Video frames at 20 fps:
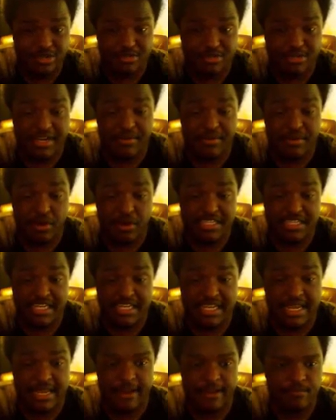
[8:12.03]
me, I walked
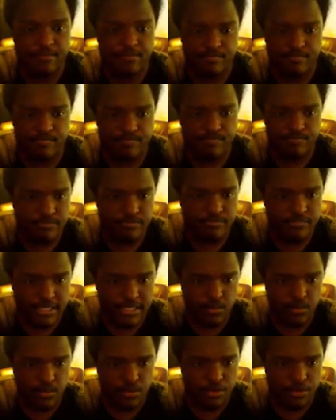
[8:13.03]
10k. This
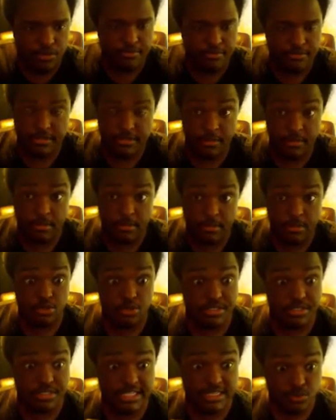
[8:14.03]
ain't worth it. I'm not
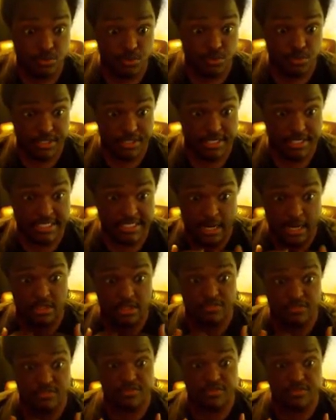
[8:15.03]
joking. Like this really is not worth it for